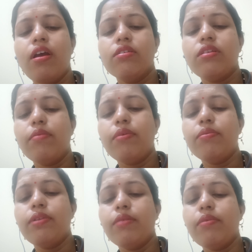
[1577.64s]
Some
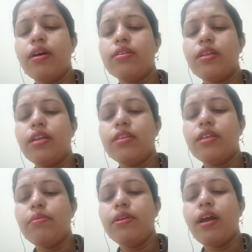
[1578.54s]
of them are
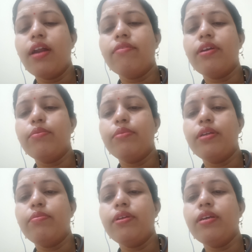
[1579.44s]
selectively and very
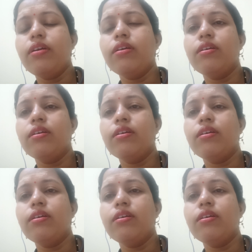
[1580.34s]
briefly